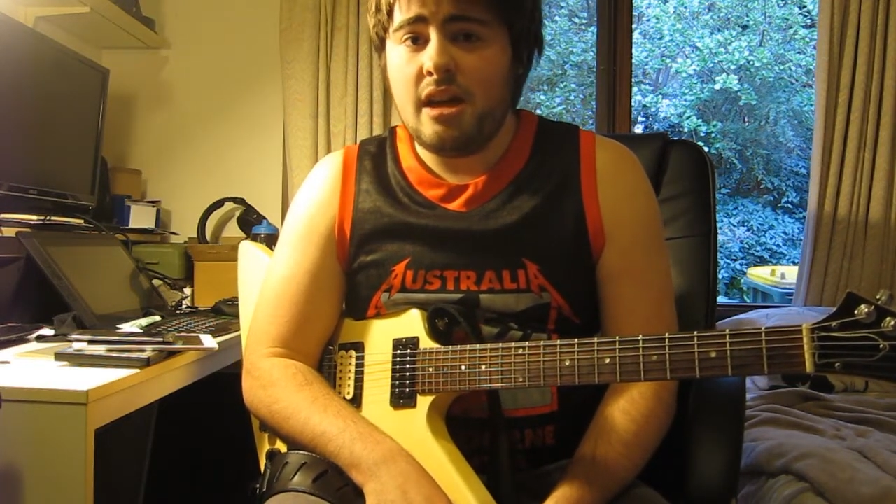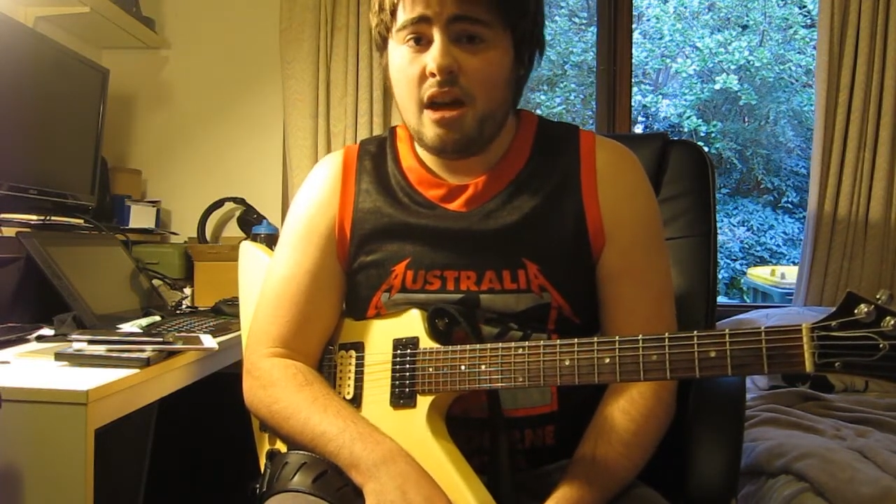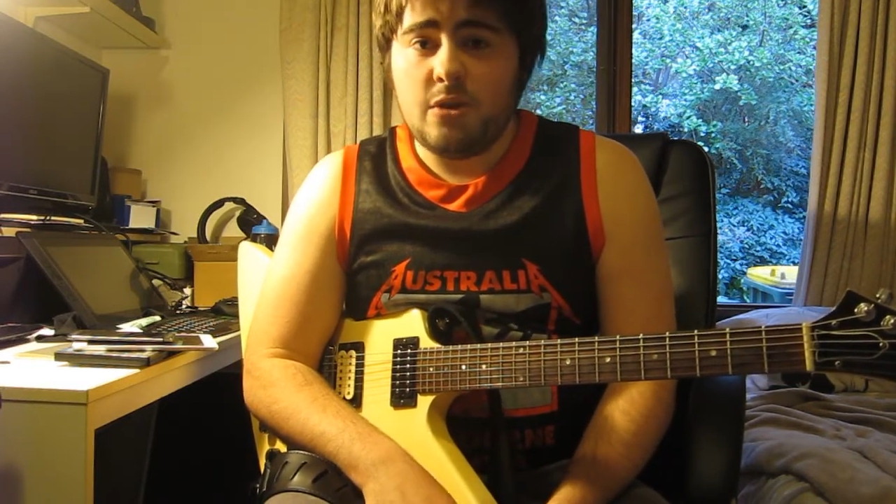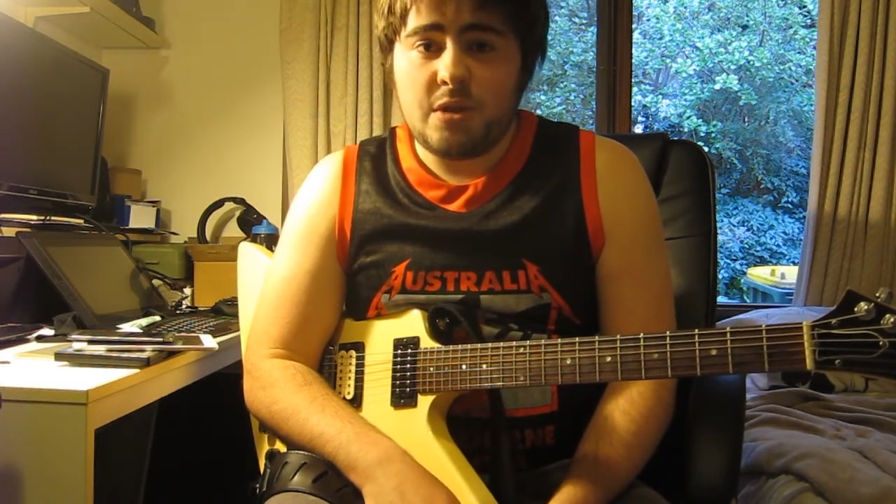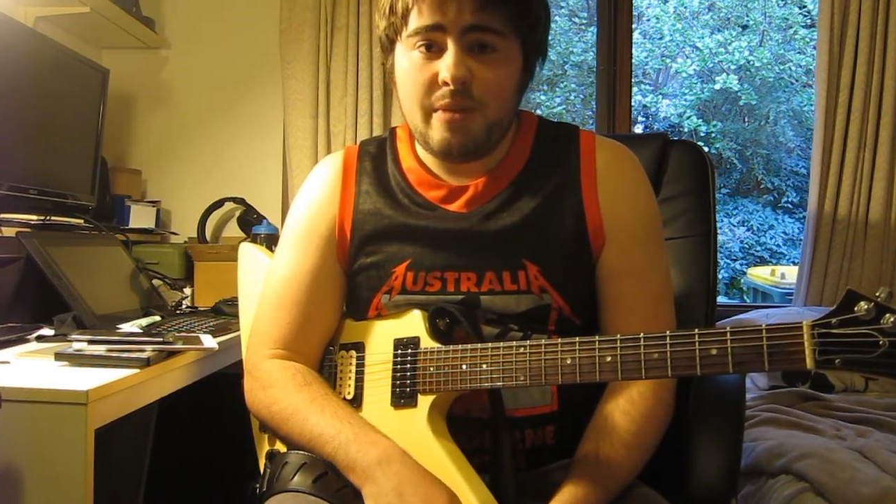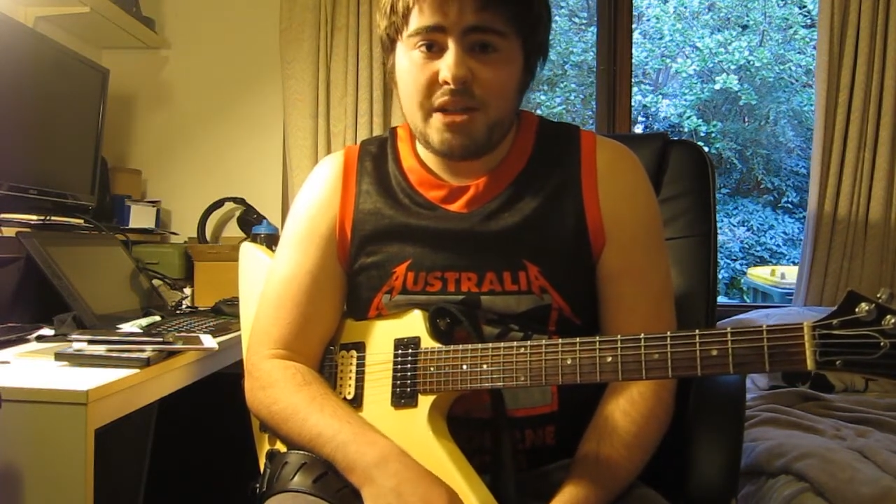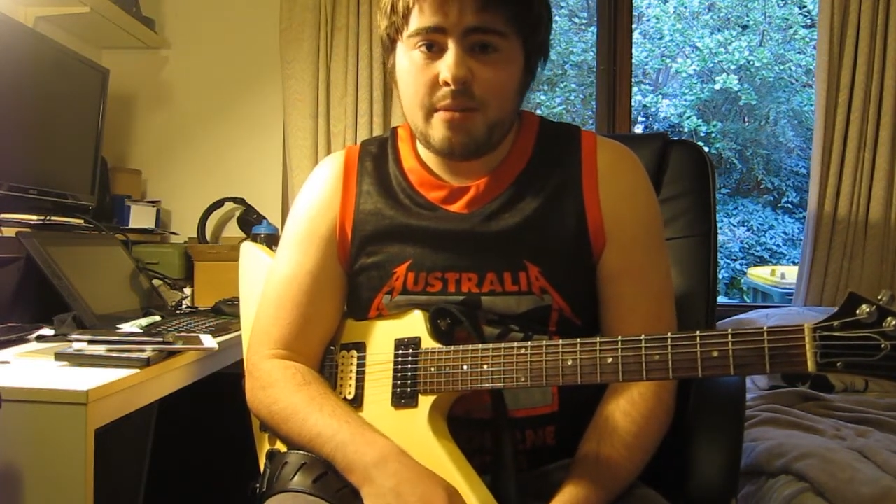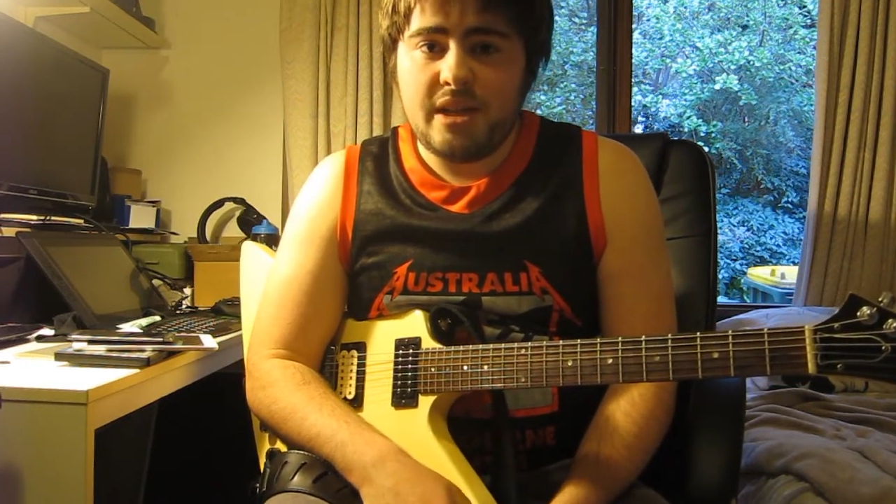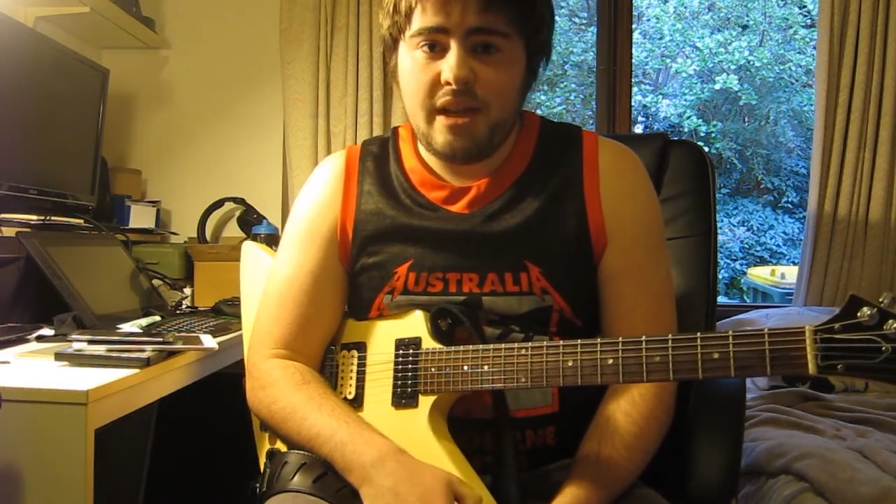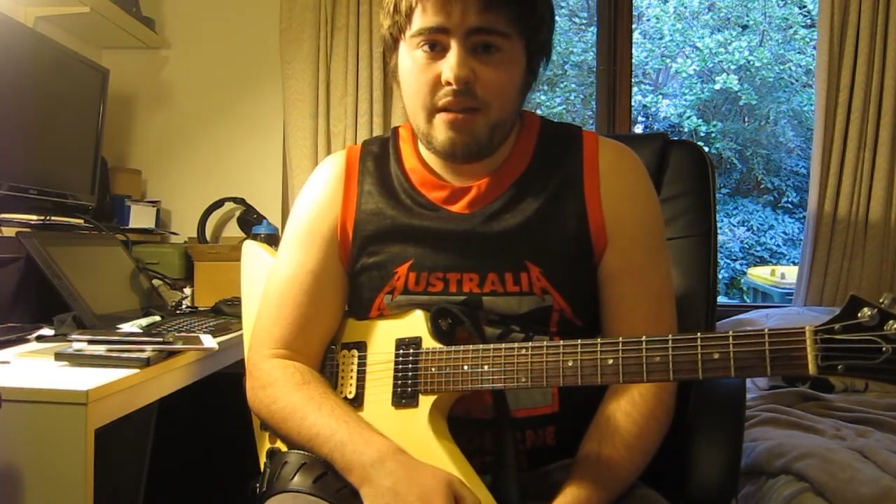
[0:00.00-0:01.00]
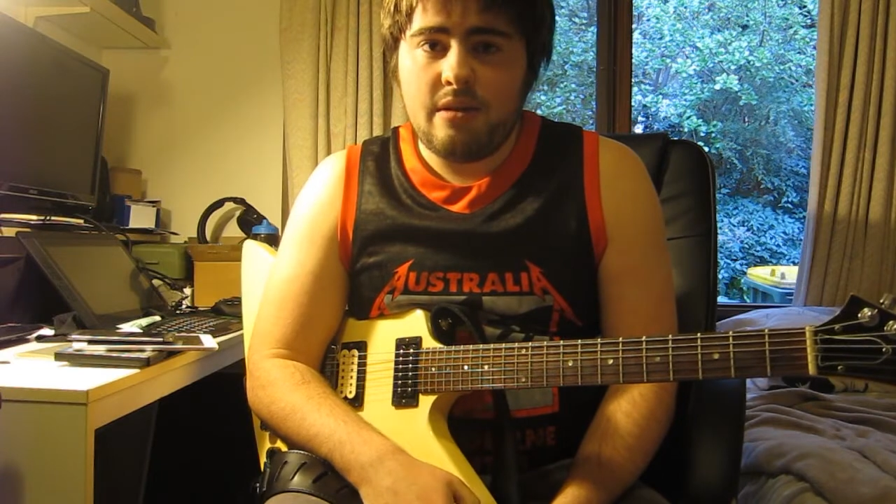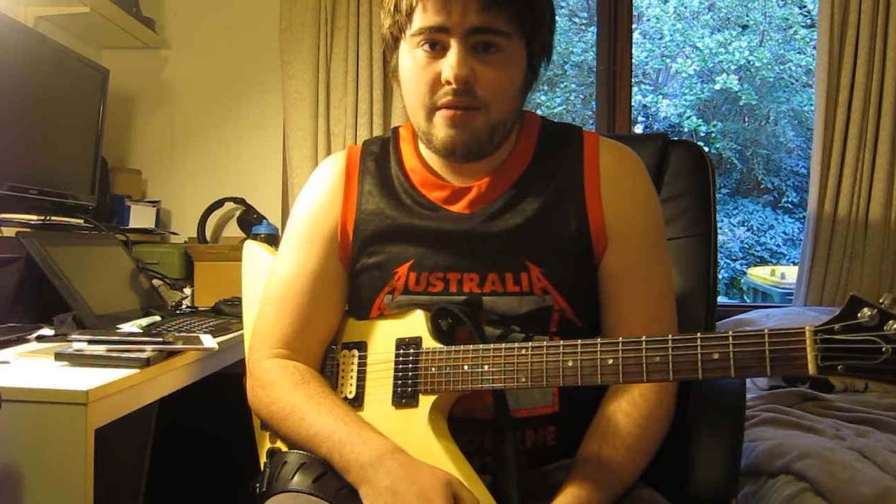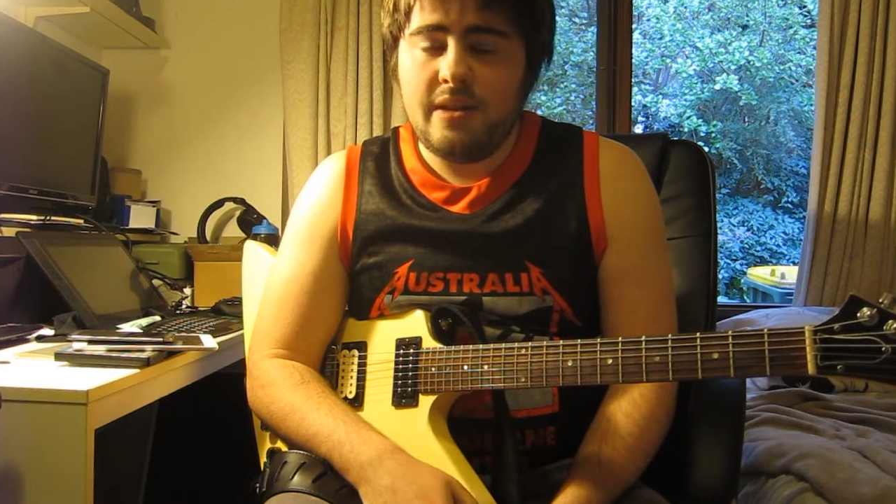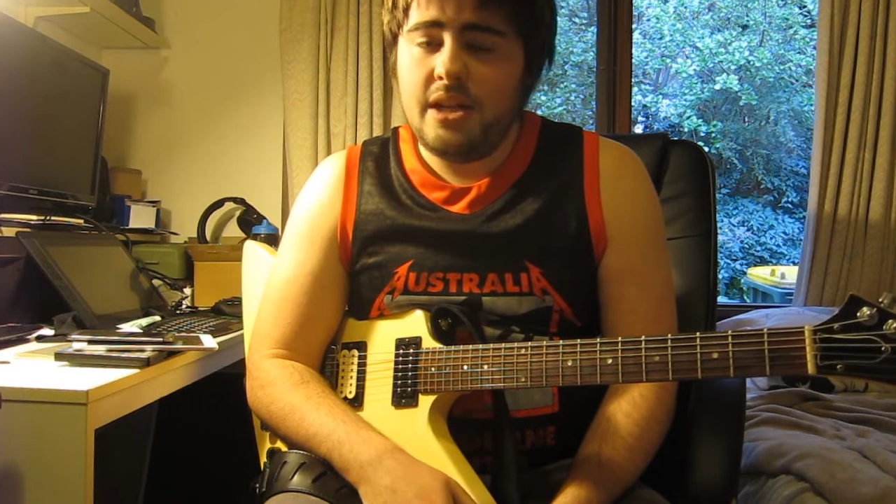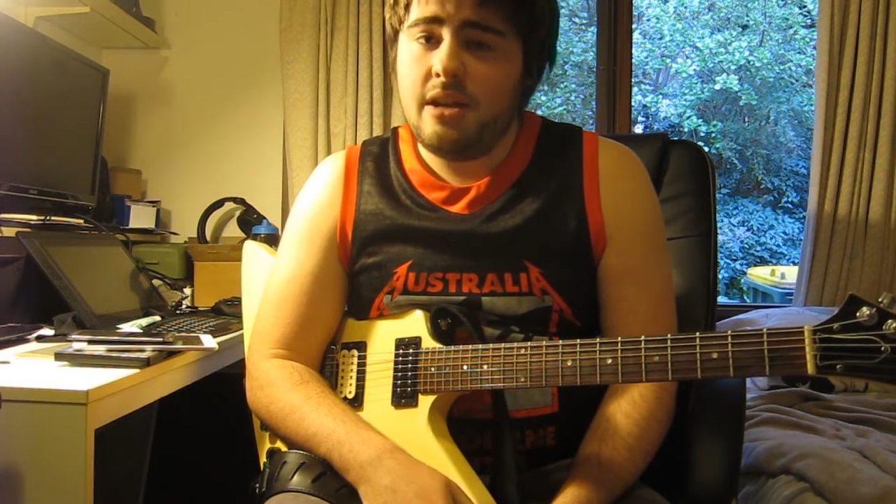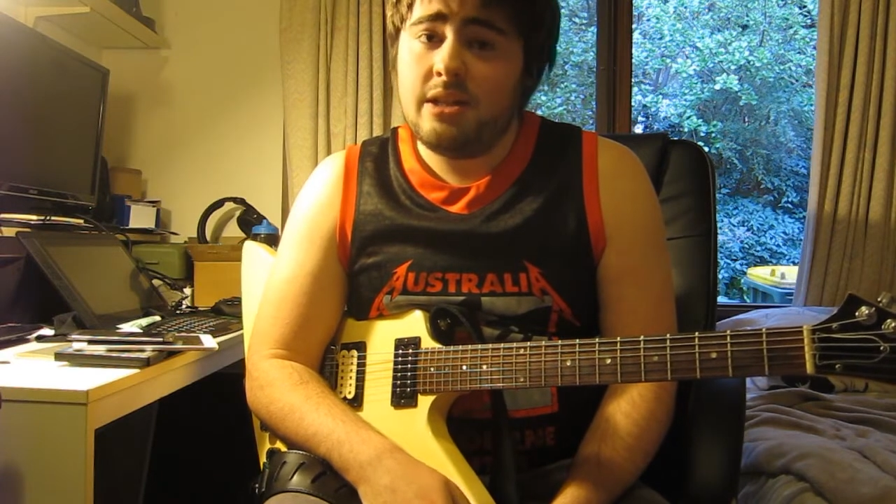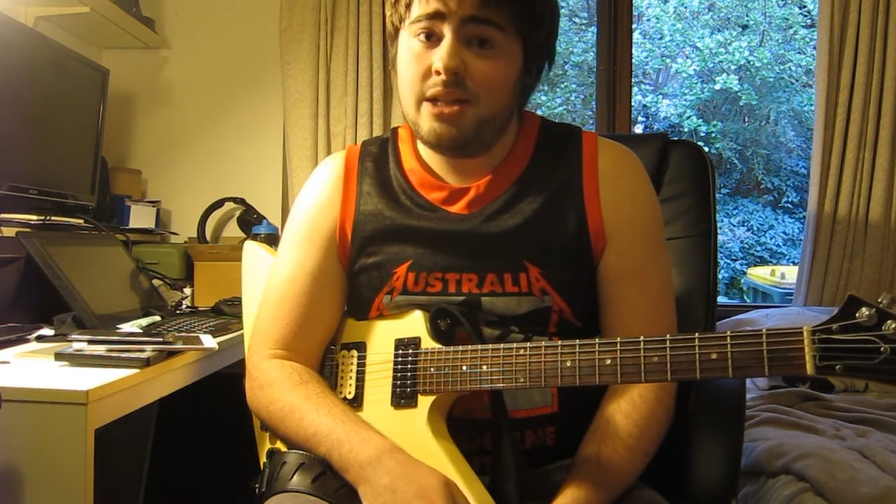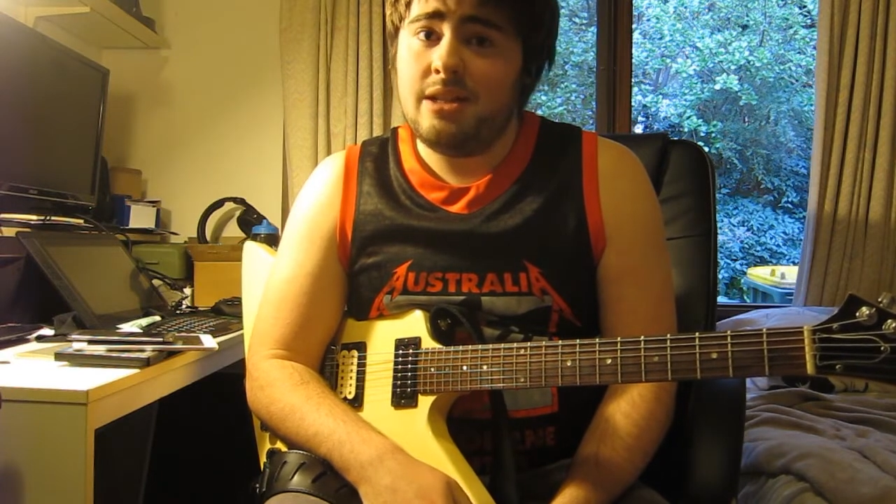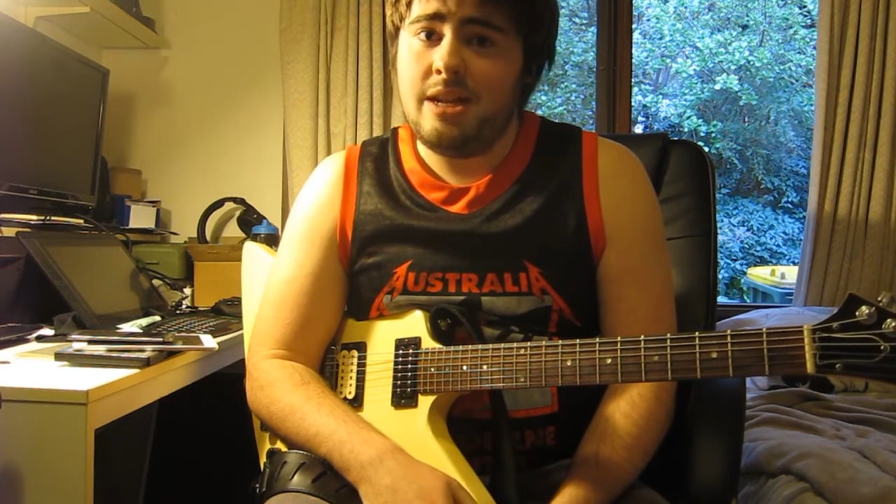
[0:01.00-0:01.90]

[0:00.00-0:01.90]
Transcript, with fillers: I'll smash them together in a video and then I'll